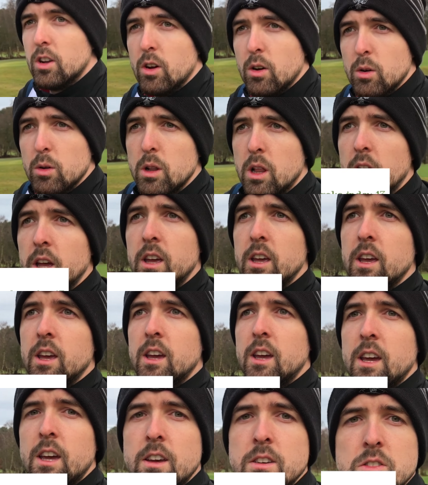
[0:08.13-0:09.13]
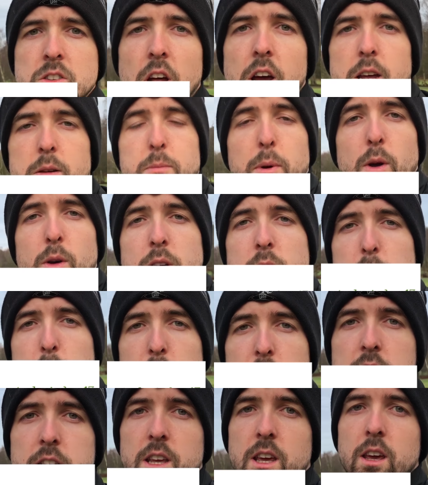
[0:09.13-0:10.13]
hole, started bogey
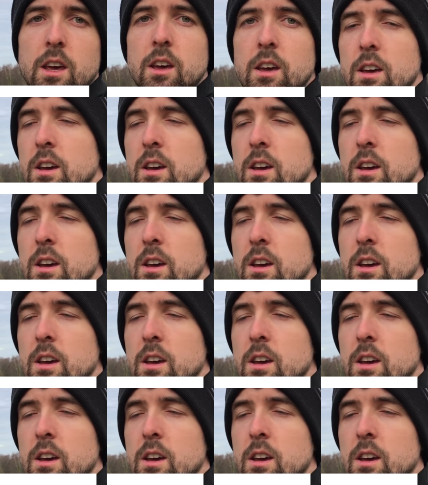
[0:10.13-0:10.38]
birdie,